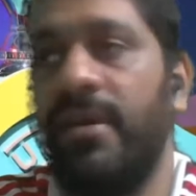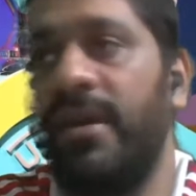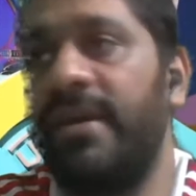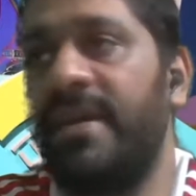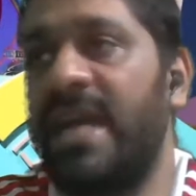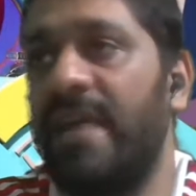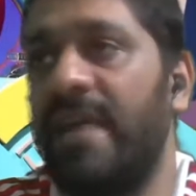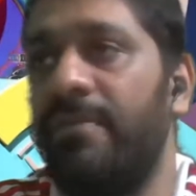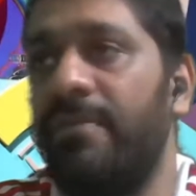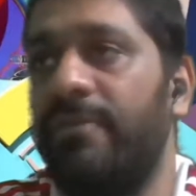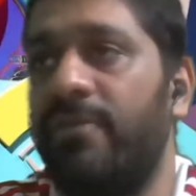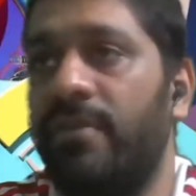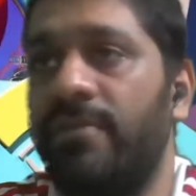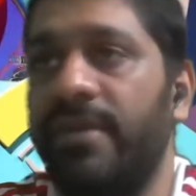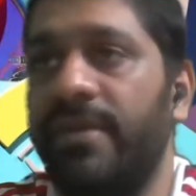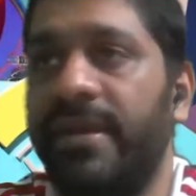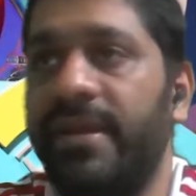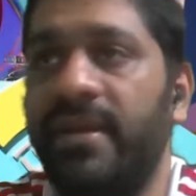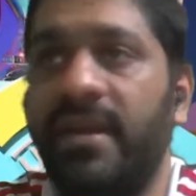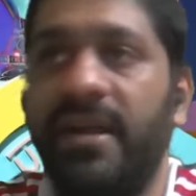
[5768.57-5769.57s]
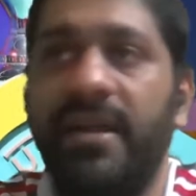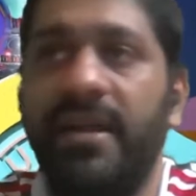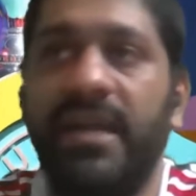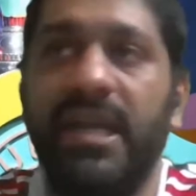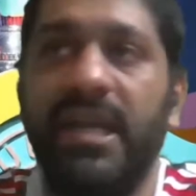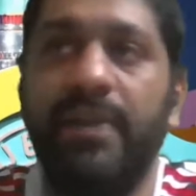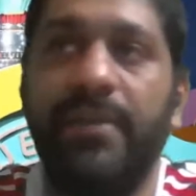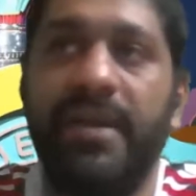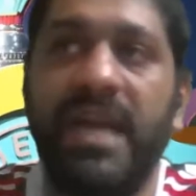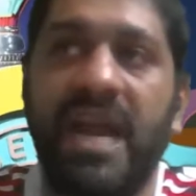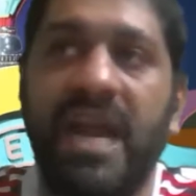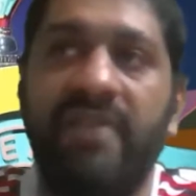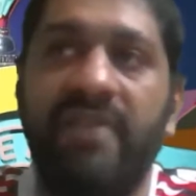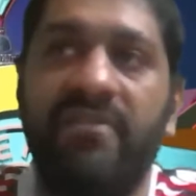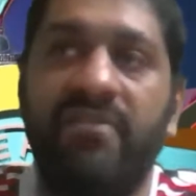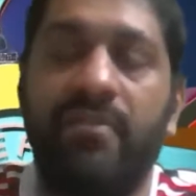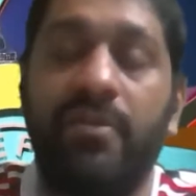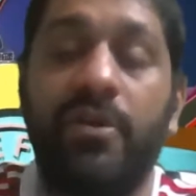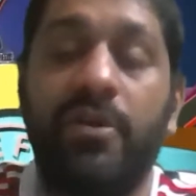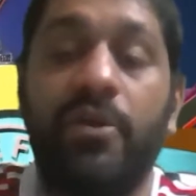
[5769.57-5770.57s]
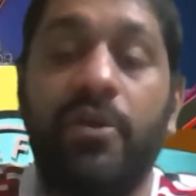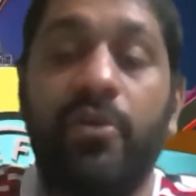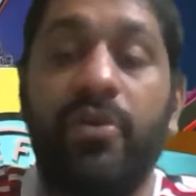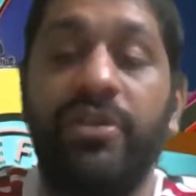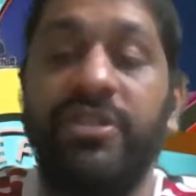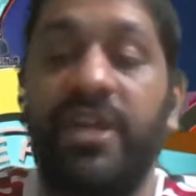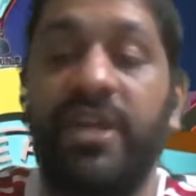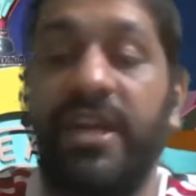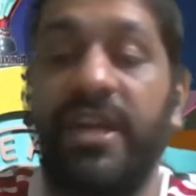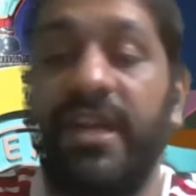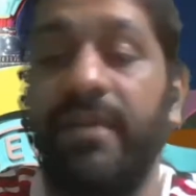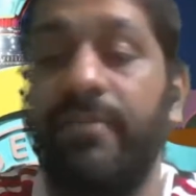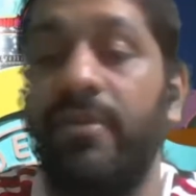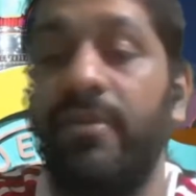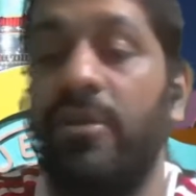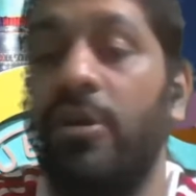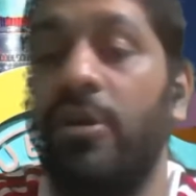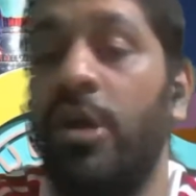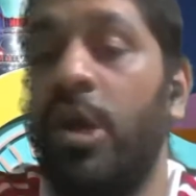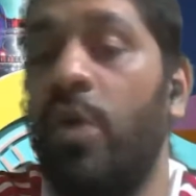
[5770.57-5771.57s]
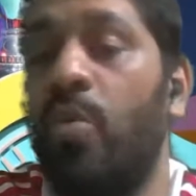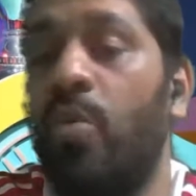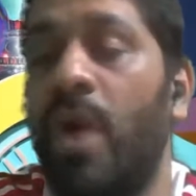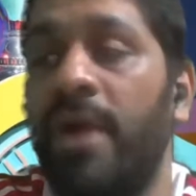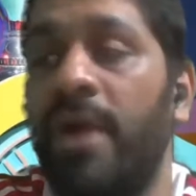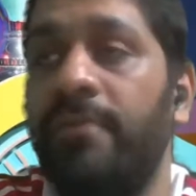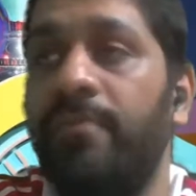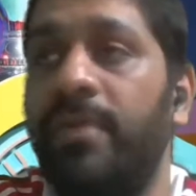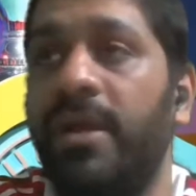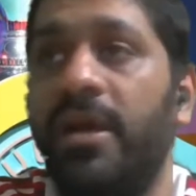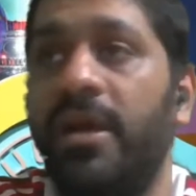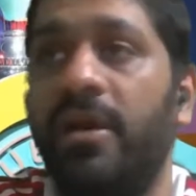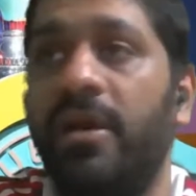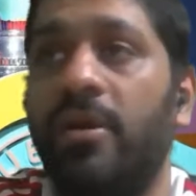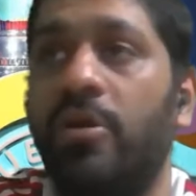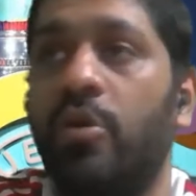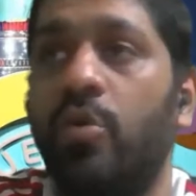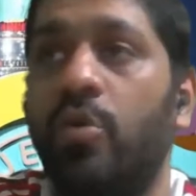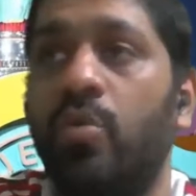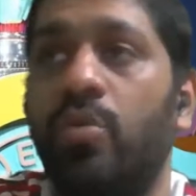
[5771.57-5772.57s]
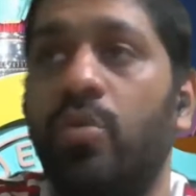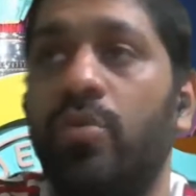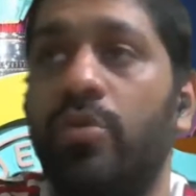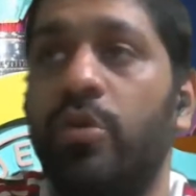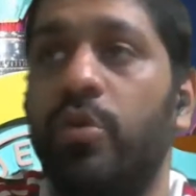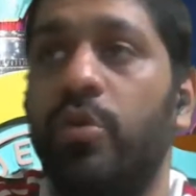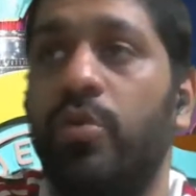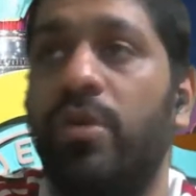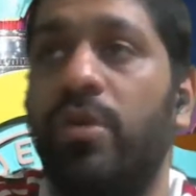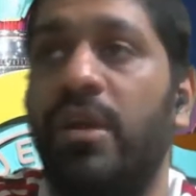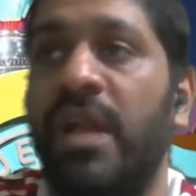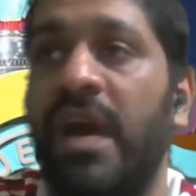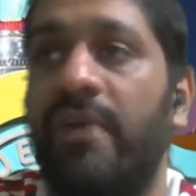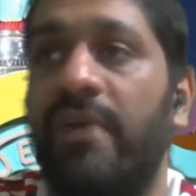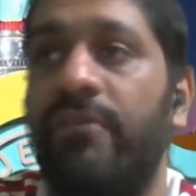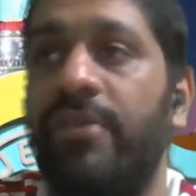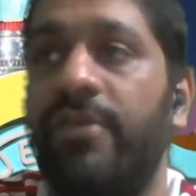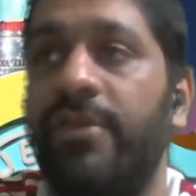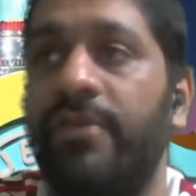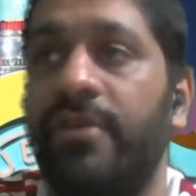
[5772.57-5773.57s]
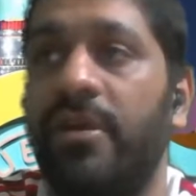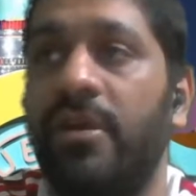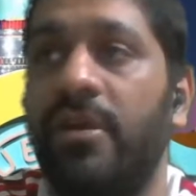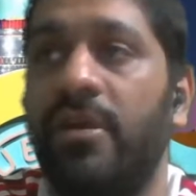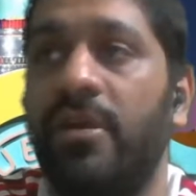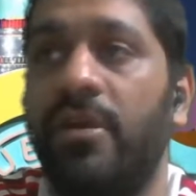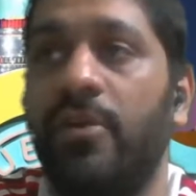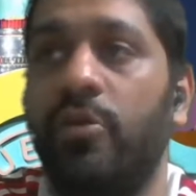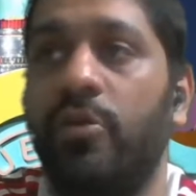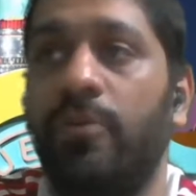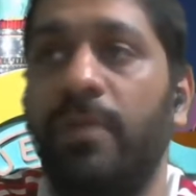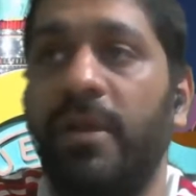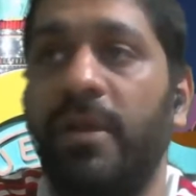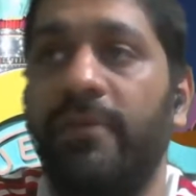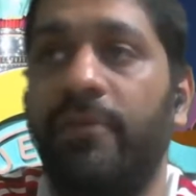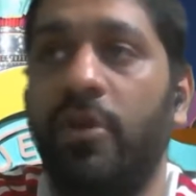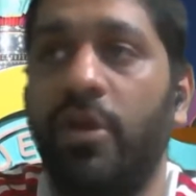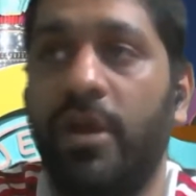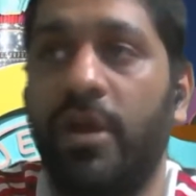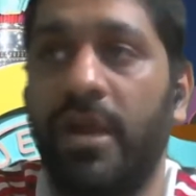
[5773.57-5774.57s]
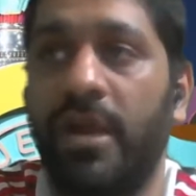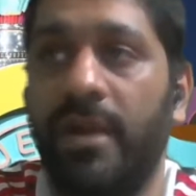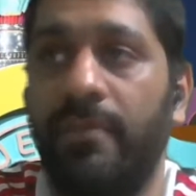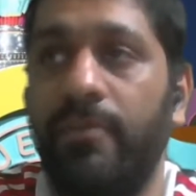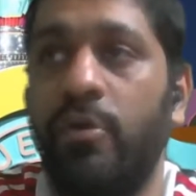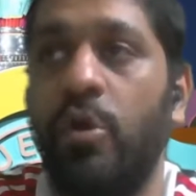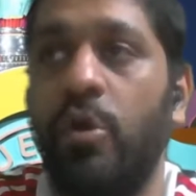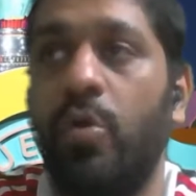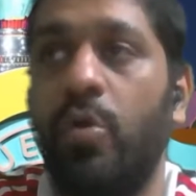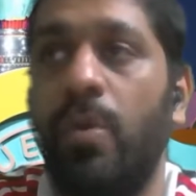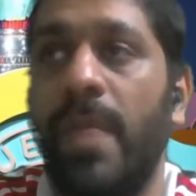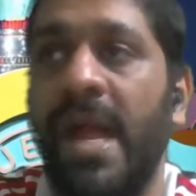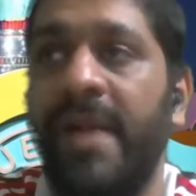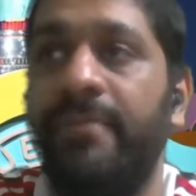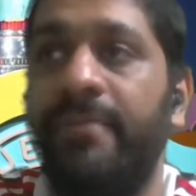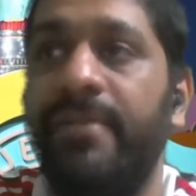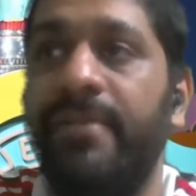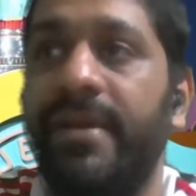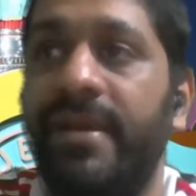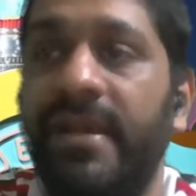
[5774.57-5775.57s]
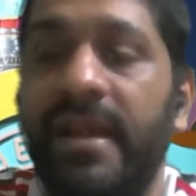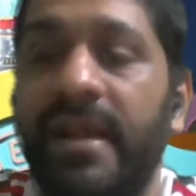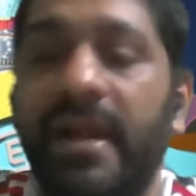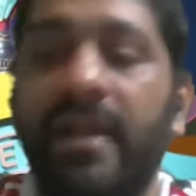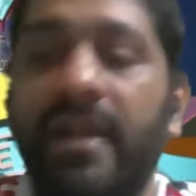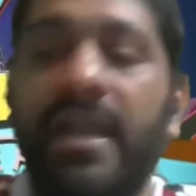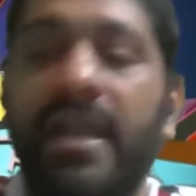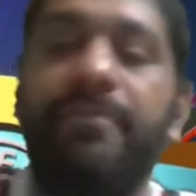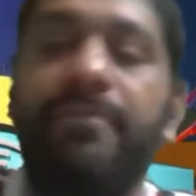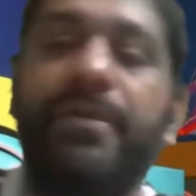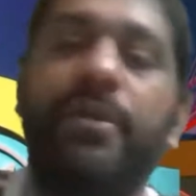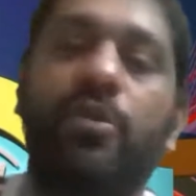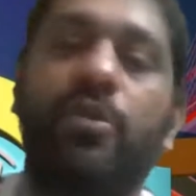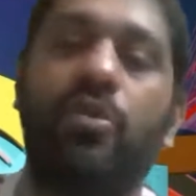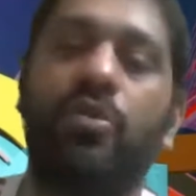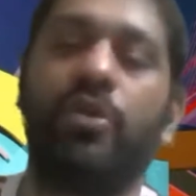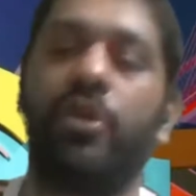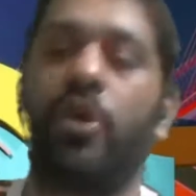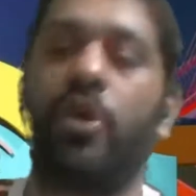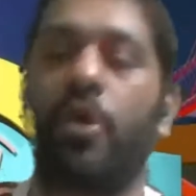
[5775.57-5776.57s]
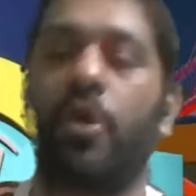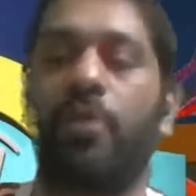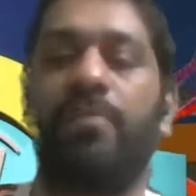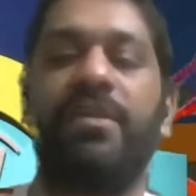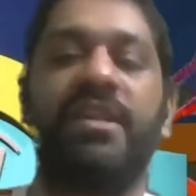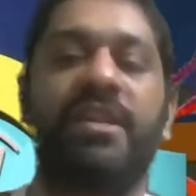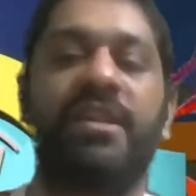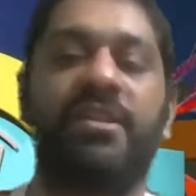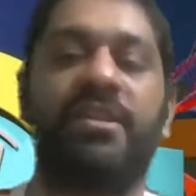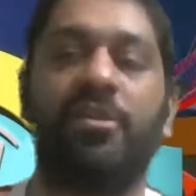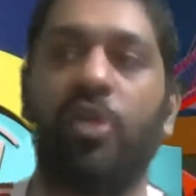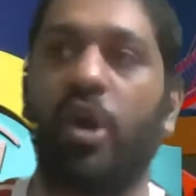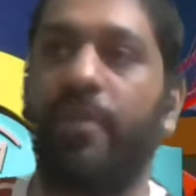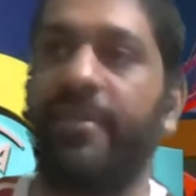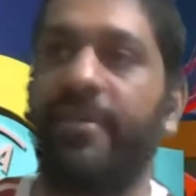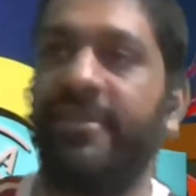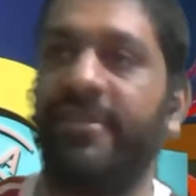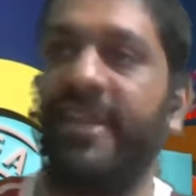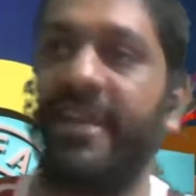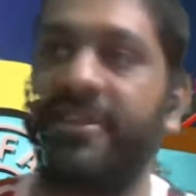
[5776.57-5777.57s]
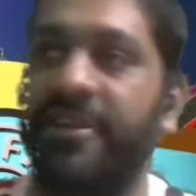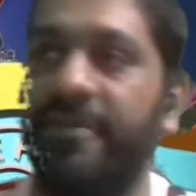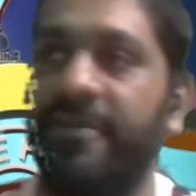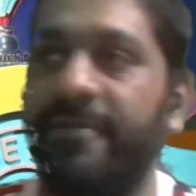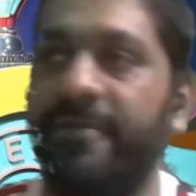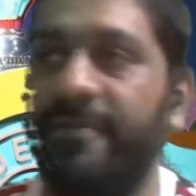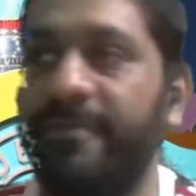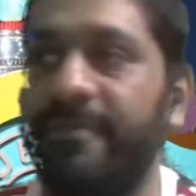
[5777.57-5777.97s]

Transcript: It can be from the England team, it can be from the Croatia team. One player who you would love to play for your club. Who would that be? Let me know your opinion in the comment section.